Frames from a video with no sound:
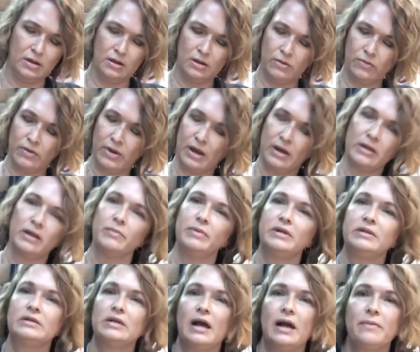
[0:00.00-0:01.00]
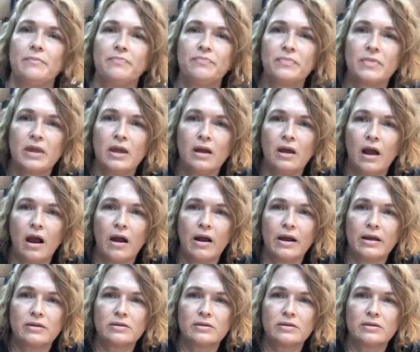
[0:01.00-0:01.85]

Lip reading: We've got a little bit of time. All right,